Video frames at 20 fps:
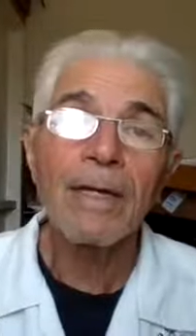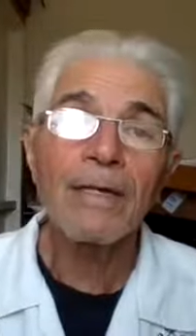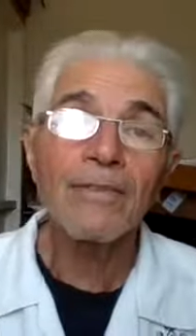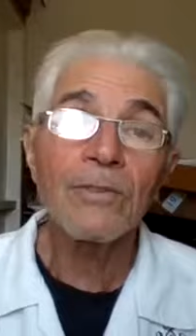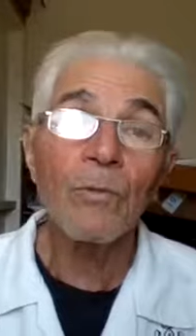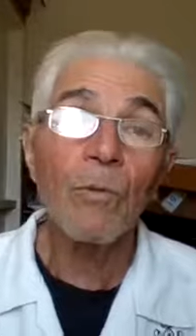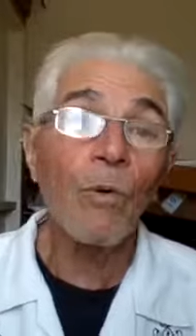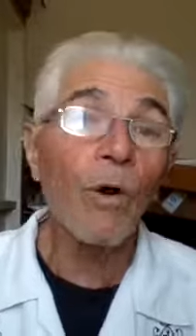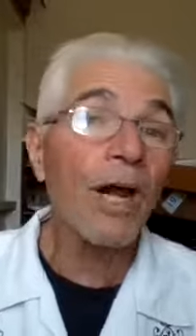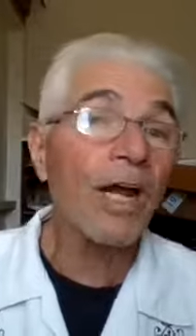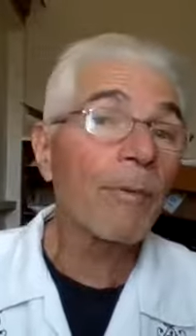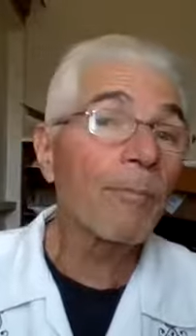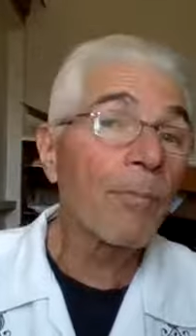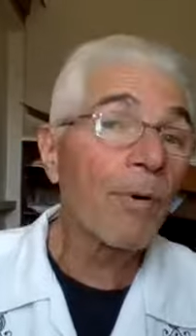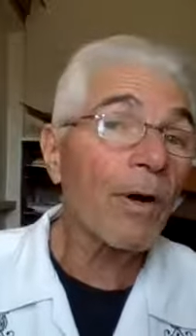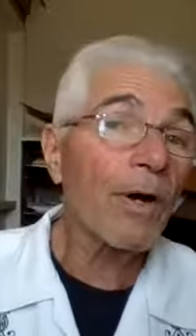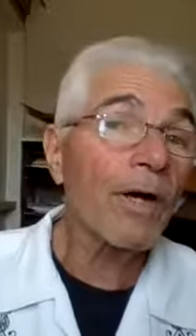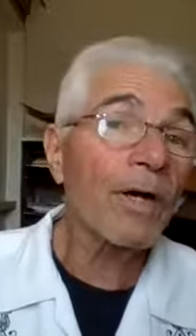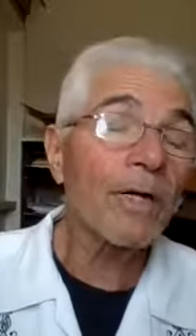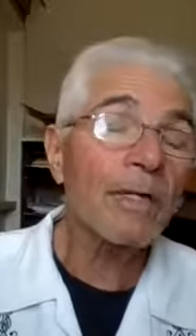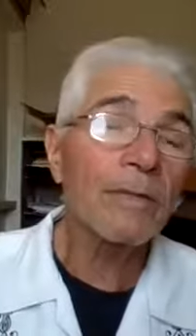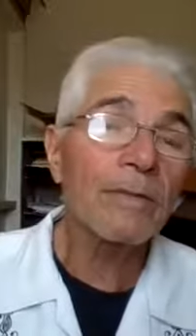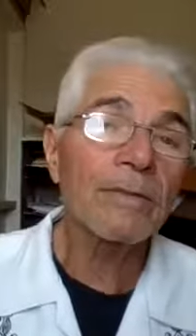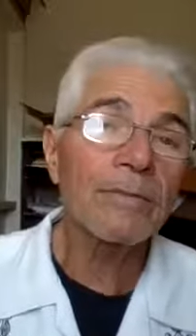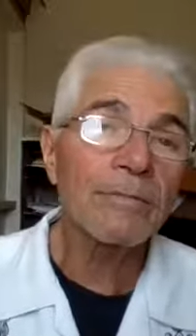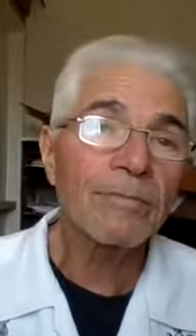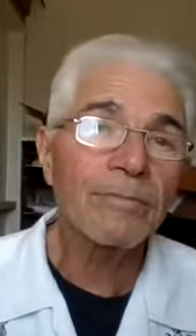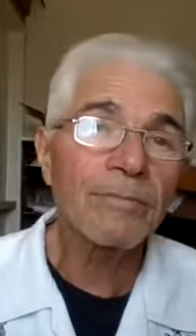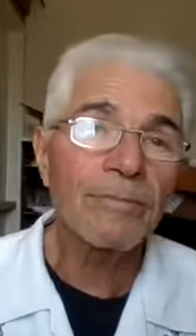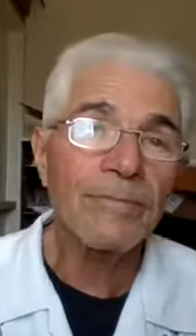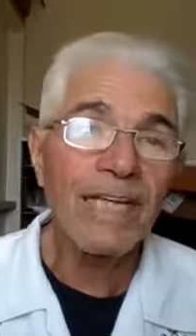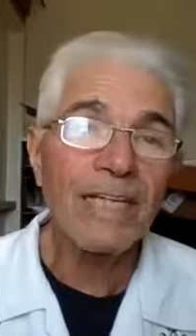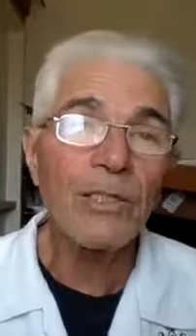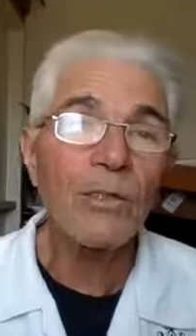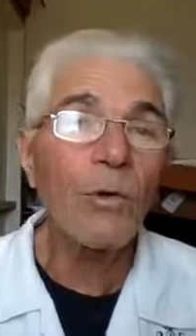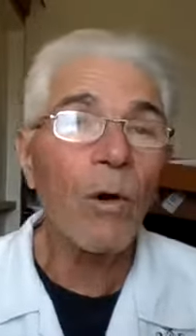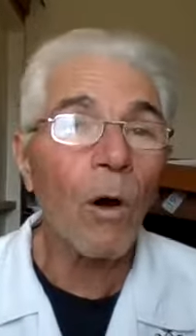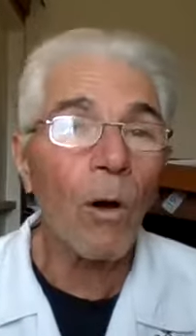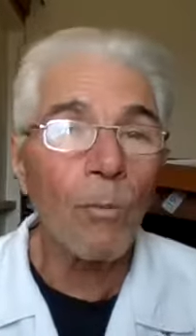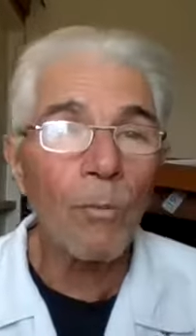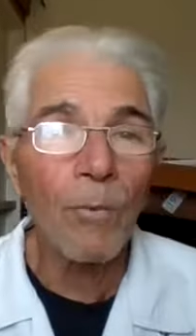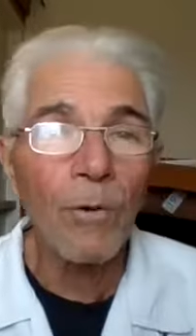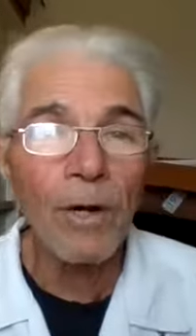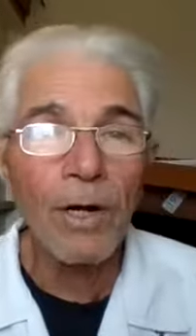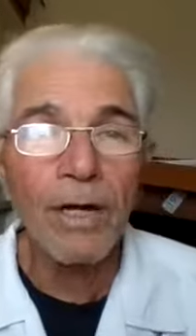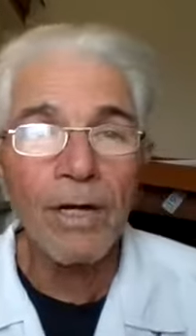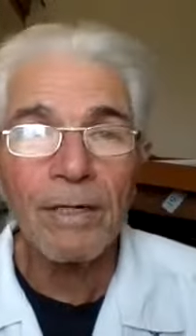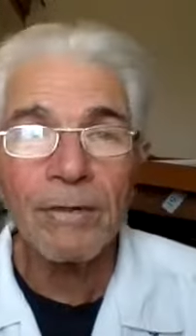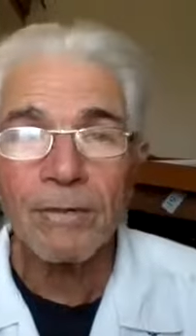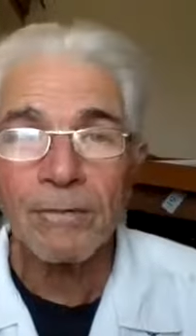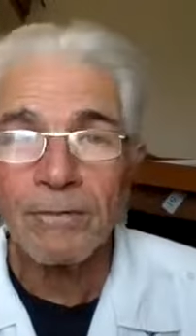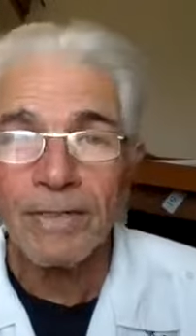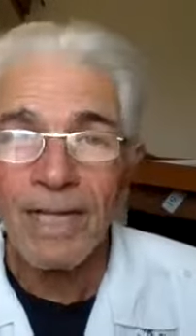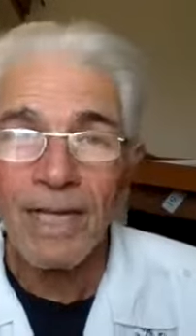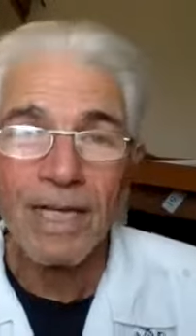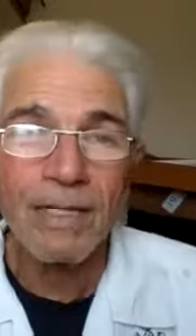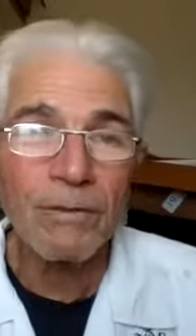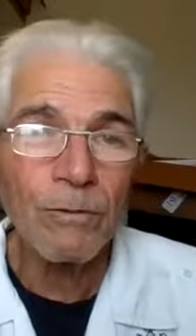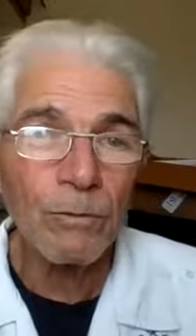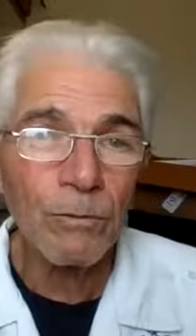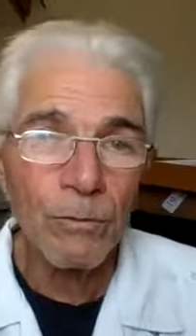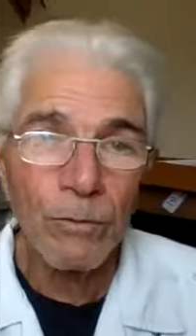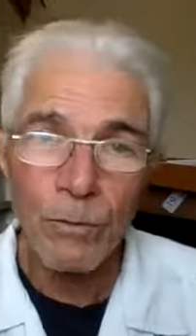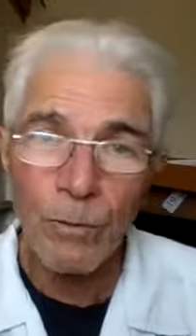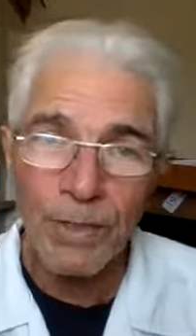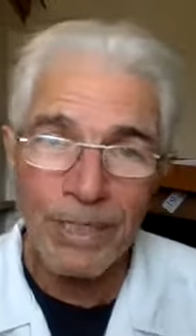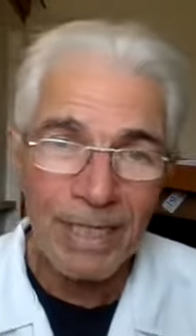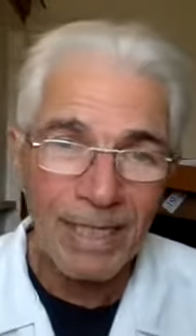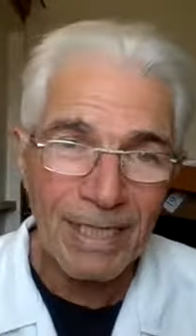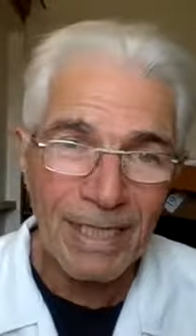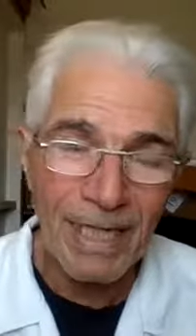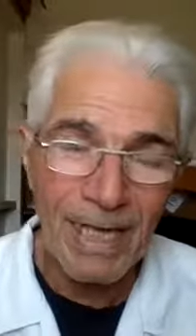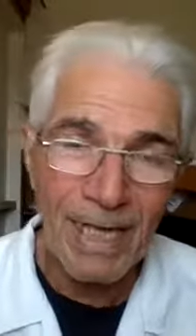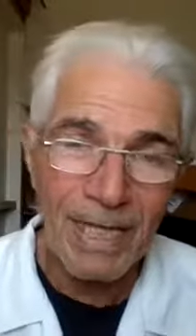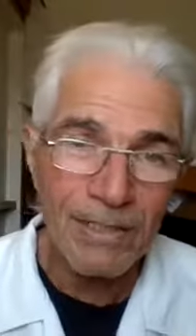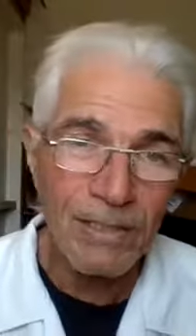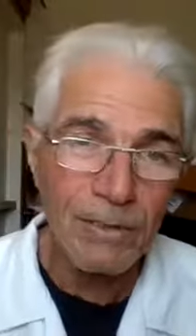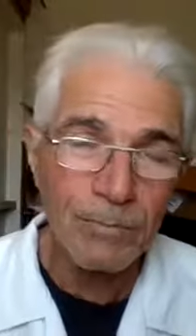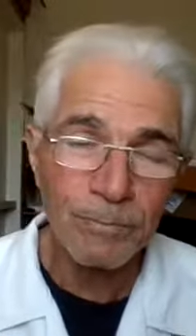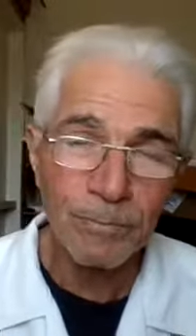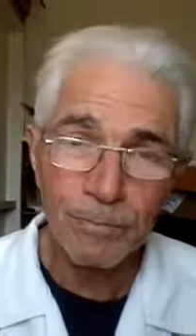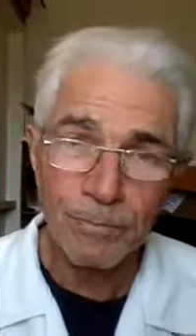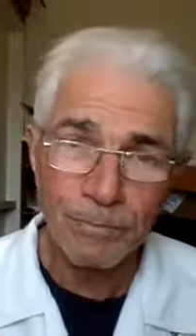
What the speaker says: It's a workbook. They do homework. They can do it in class.